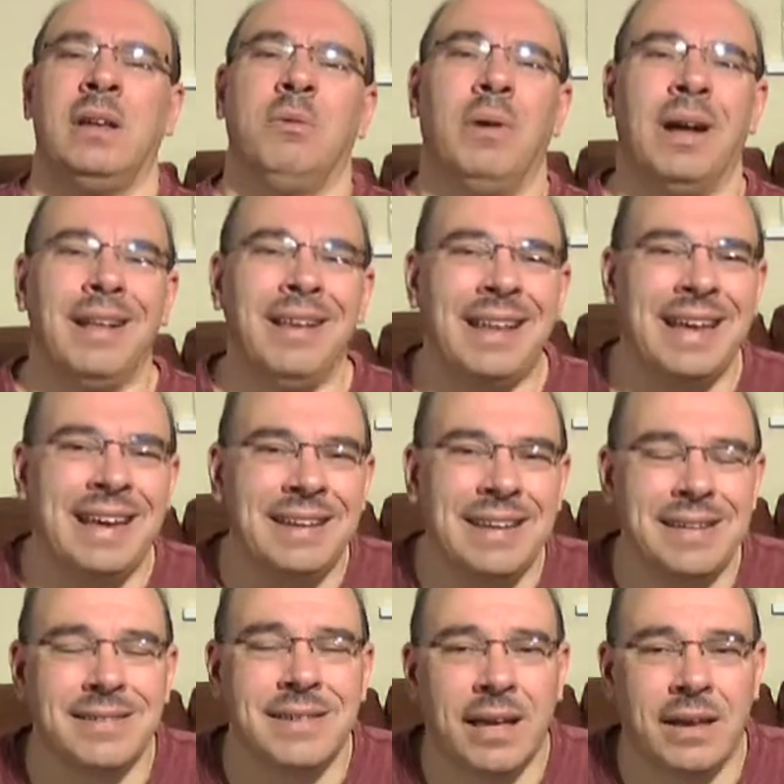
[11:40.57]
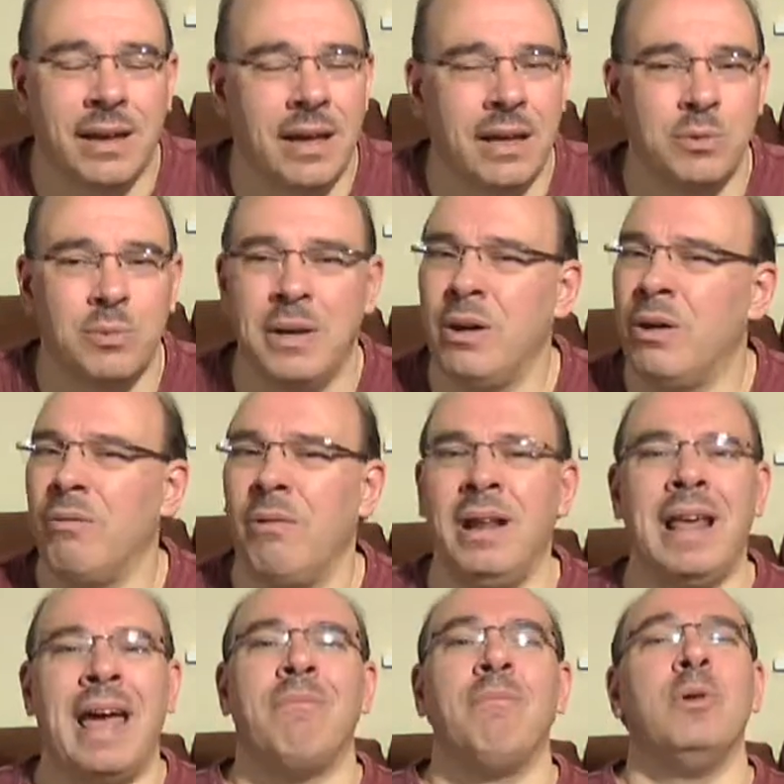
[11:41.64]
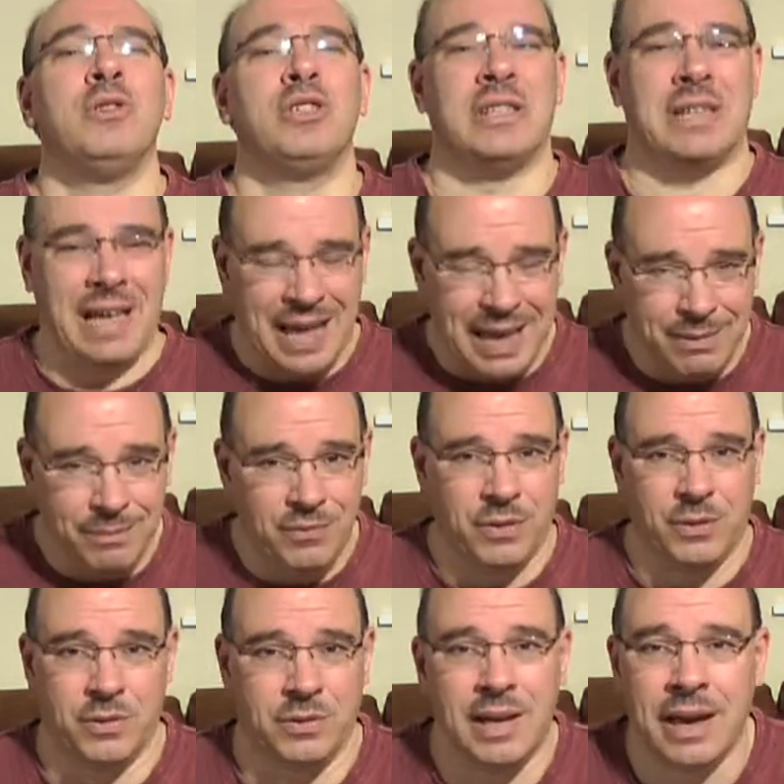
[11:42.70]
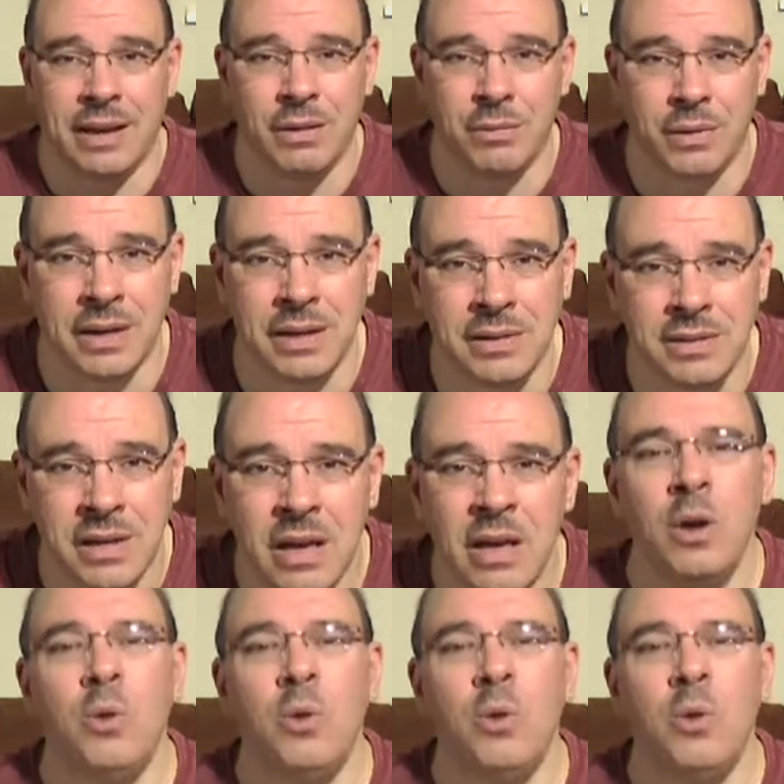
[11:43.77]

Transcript: Well, in this day and age, we don't really have much time for those kind of things.